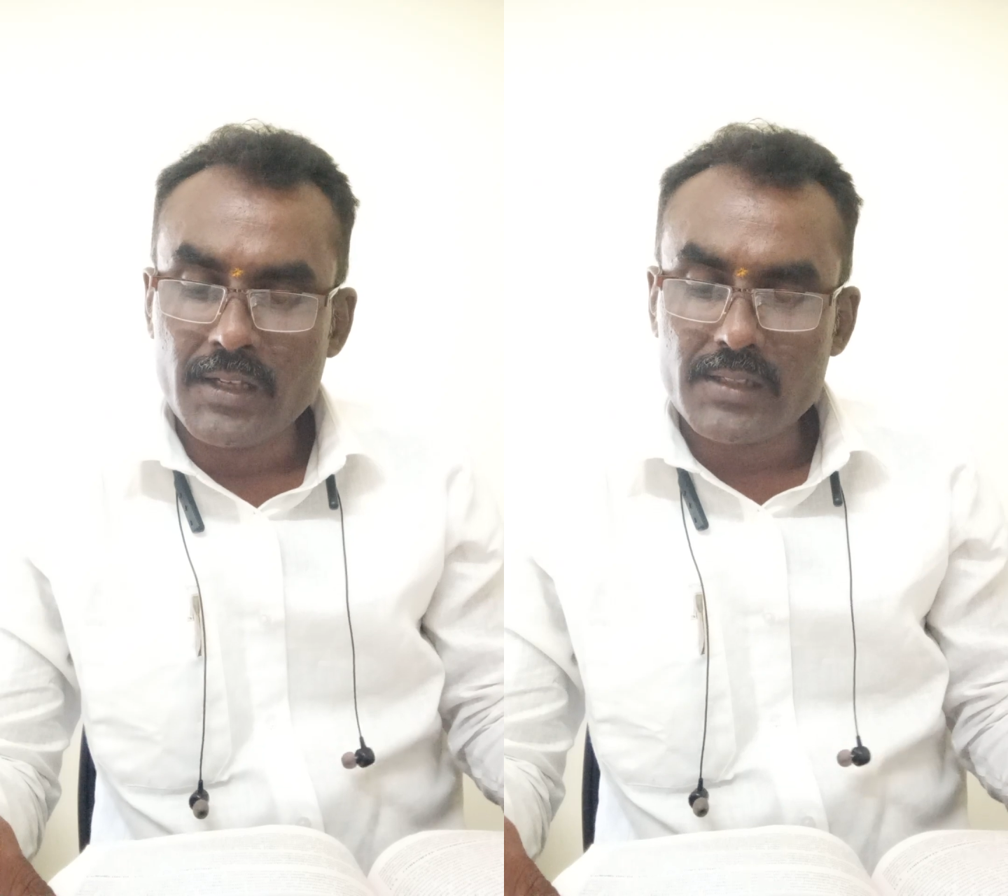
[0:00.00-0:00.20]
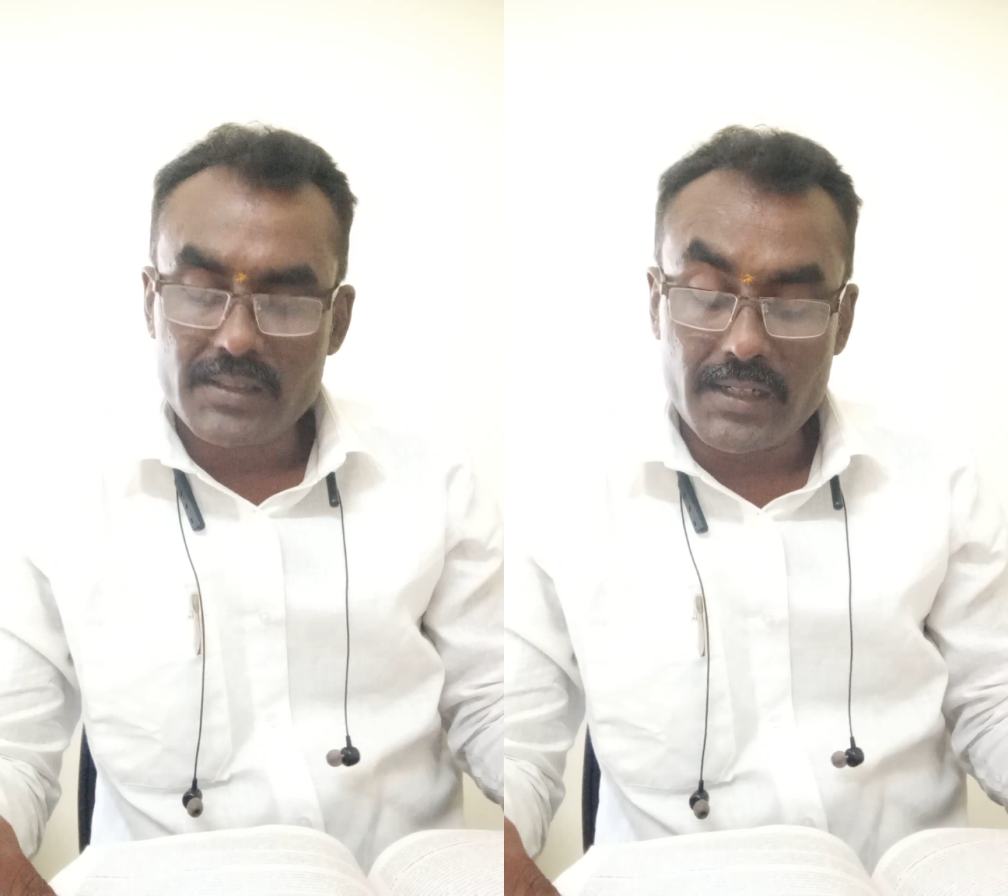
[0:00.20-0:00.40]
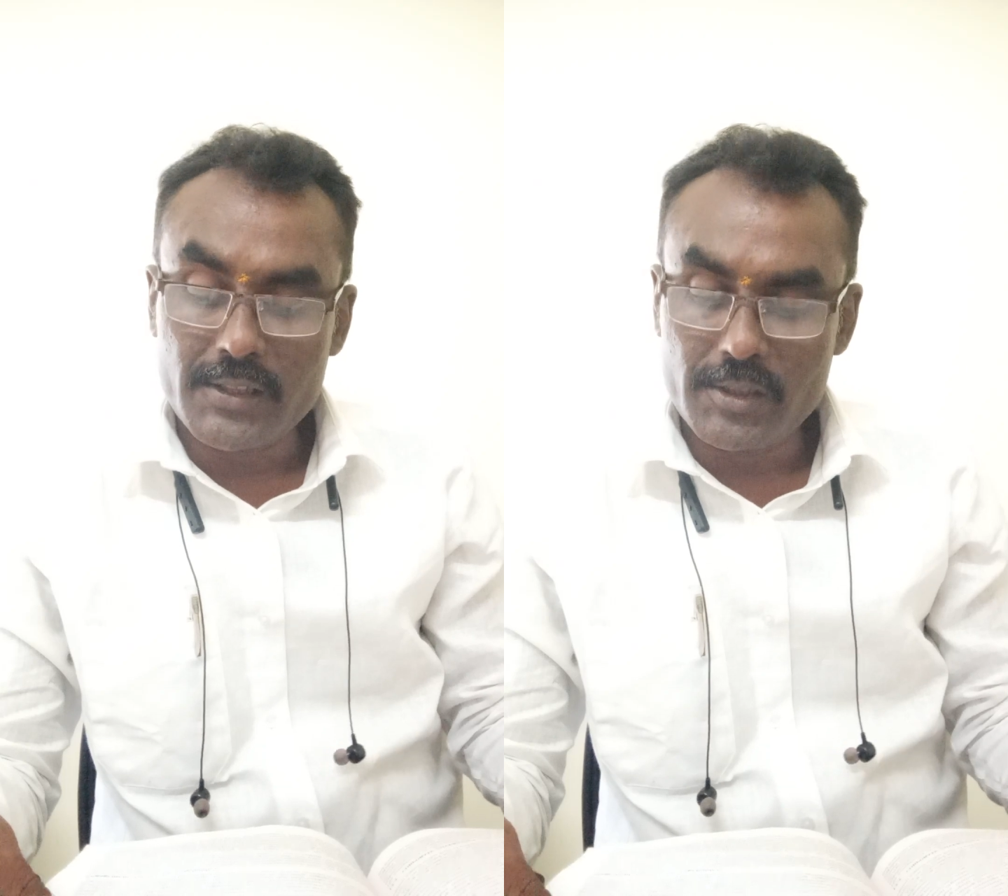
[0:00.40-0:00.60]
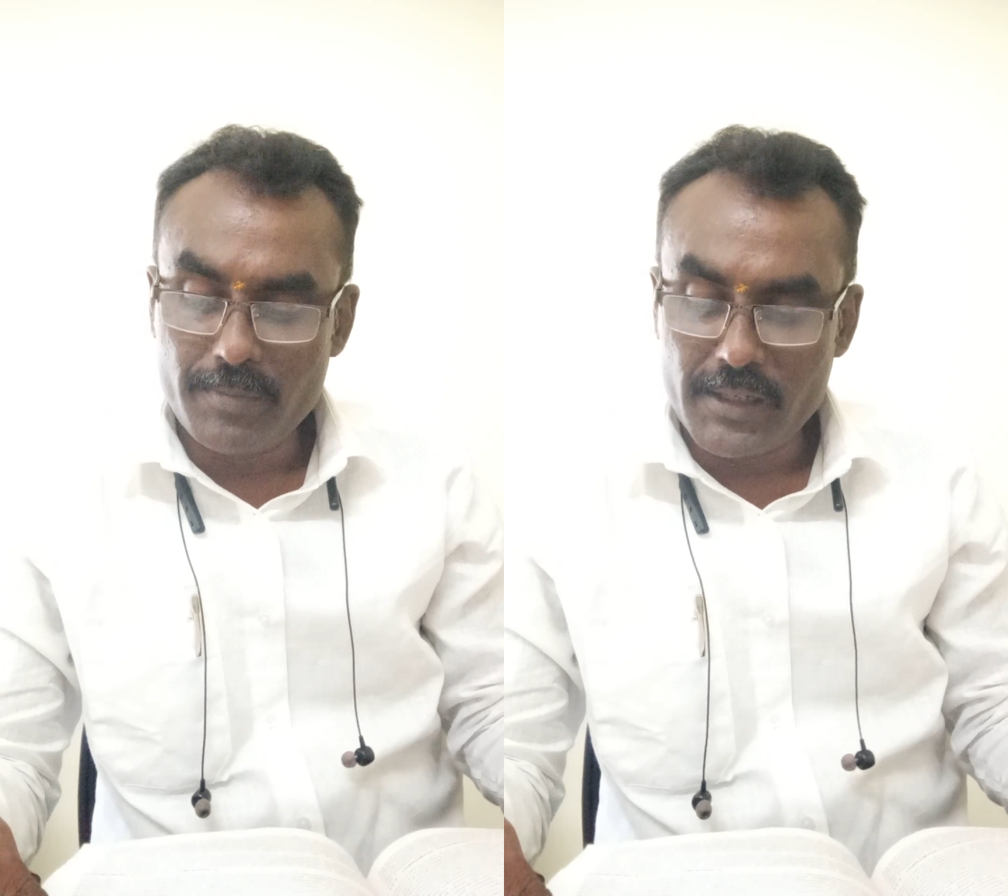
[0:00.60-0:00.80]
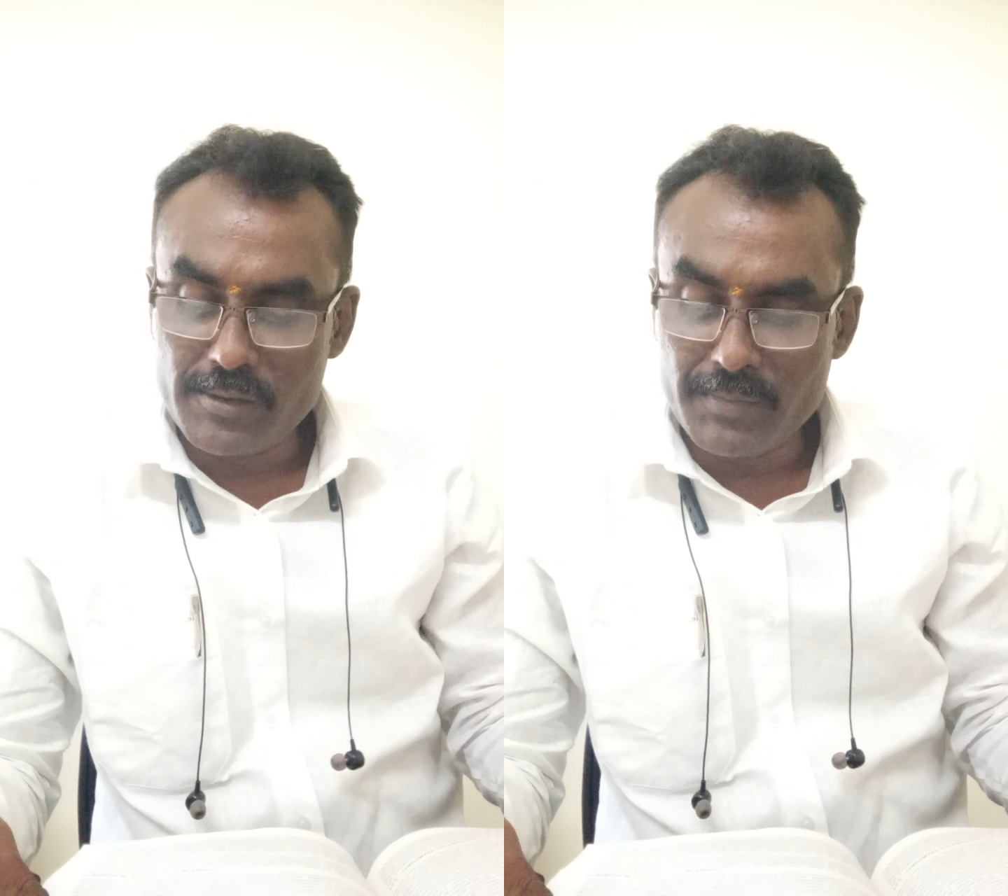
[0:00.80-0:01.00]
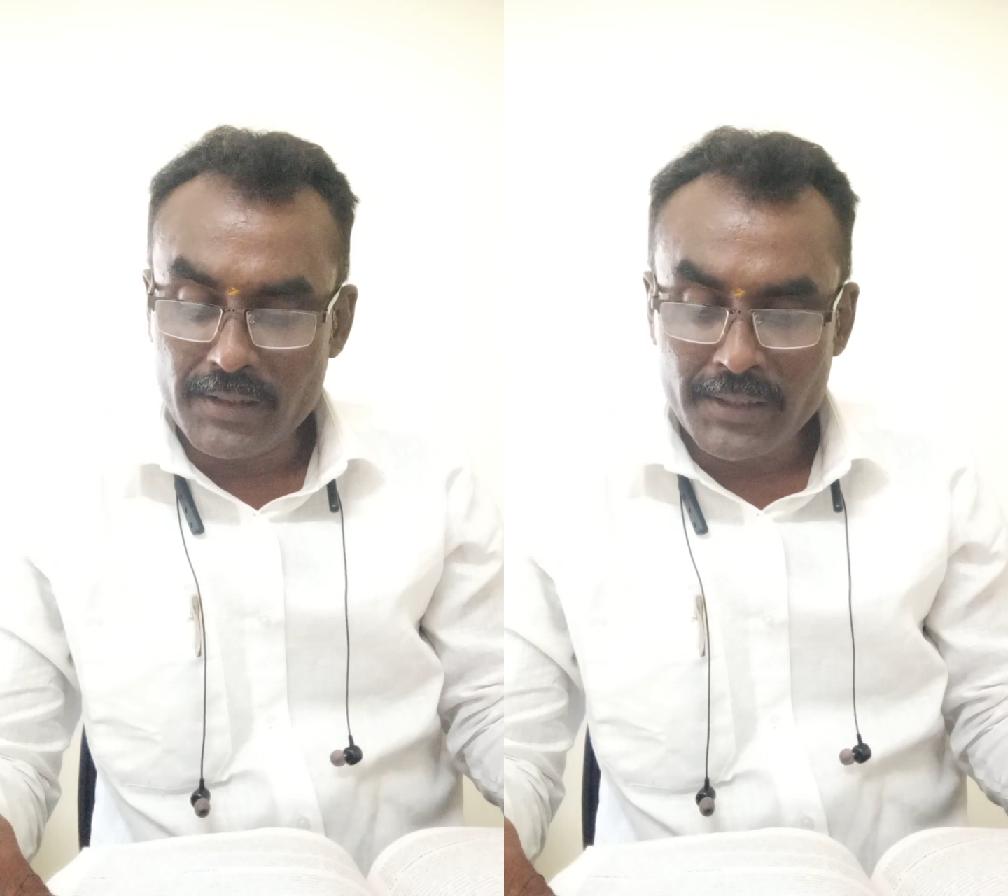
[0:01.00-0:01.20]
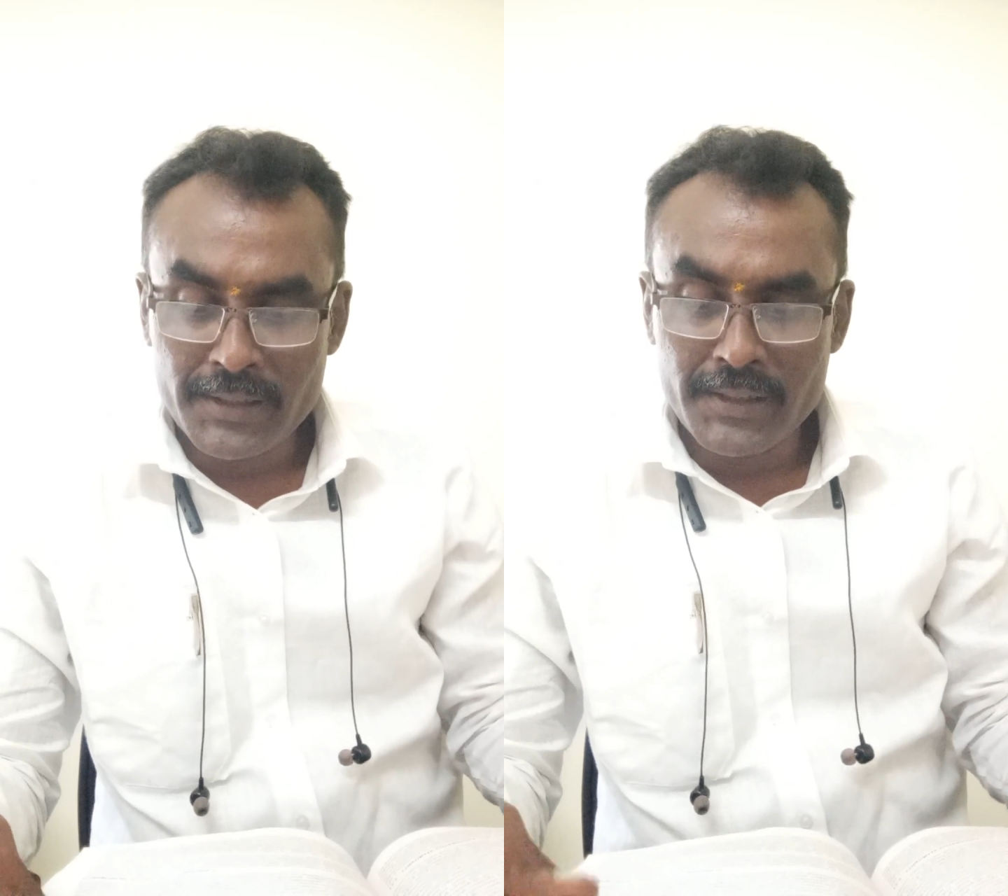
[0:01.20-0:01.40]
strategic management.